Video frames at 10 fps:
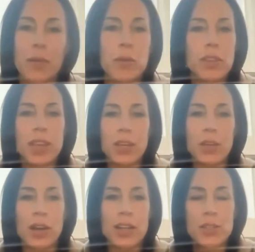right. Well, thank you
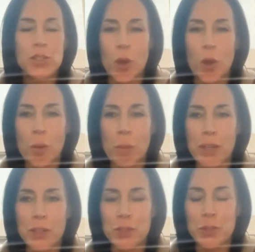guys so
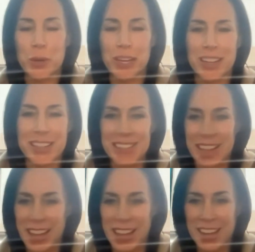much for joining us
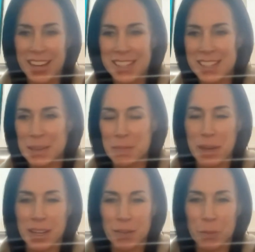today. And I see
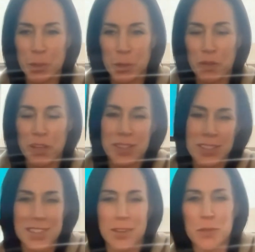many familiar
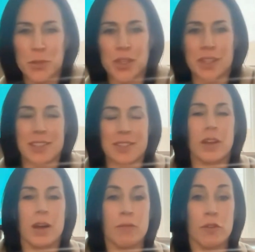faces that have joined us
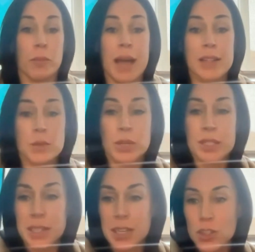um, for past
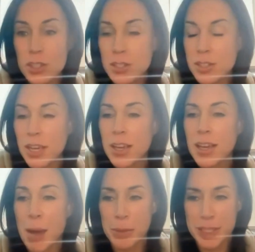presentations.
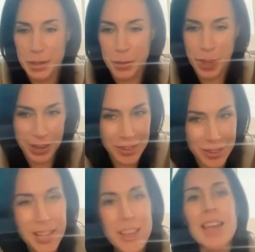Happy to see you again.
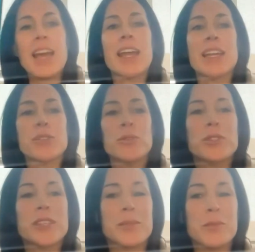And I do
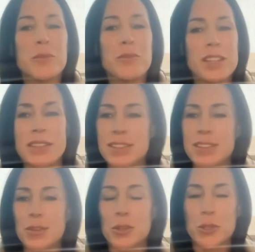see some new faces.
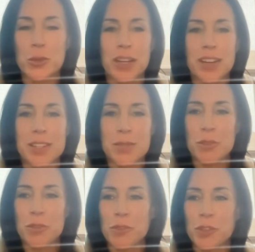So you're joining us for
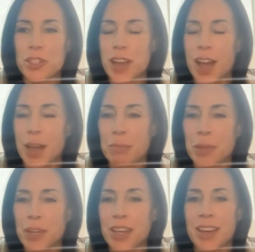the first time.
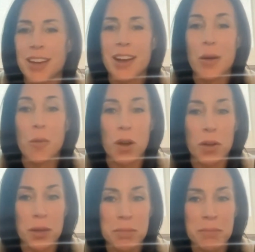Uh,
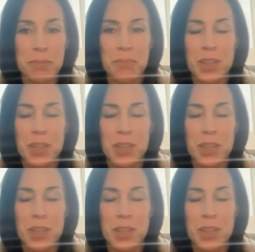welcome.